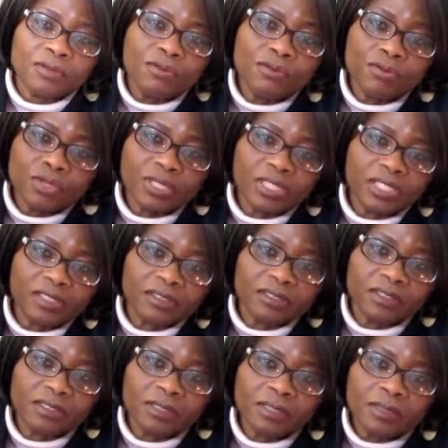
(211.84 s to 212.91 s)
whose
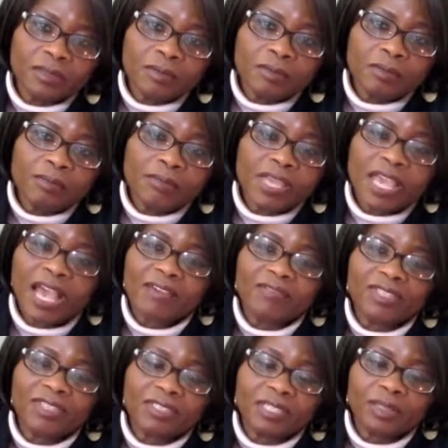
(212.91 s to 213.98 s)
leaders may have
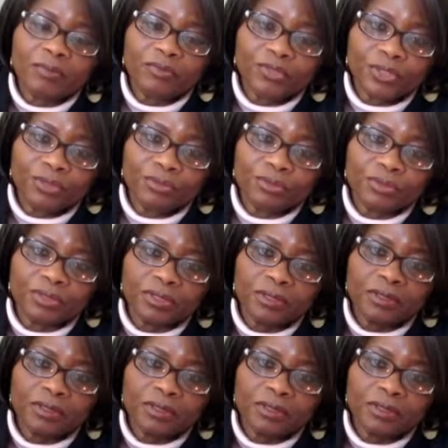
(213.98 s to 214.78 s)
the same views?